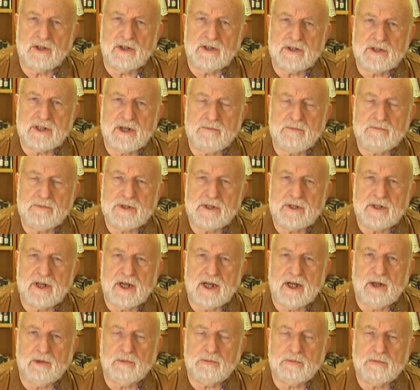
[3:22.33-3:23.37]
attempted
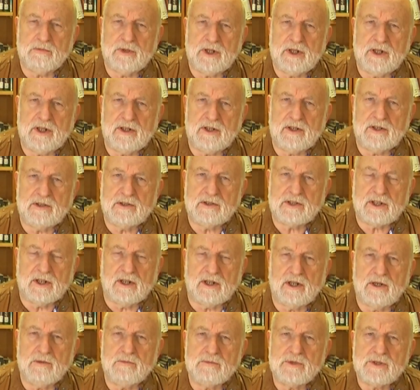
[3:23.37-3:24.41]
help many
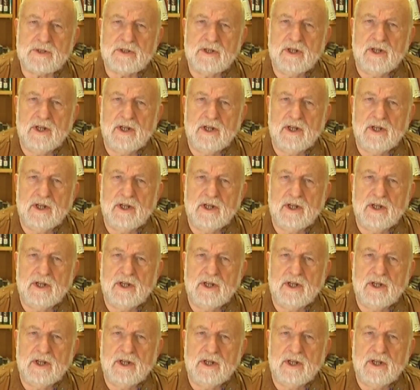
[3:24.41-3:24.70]
times,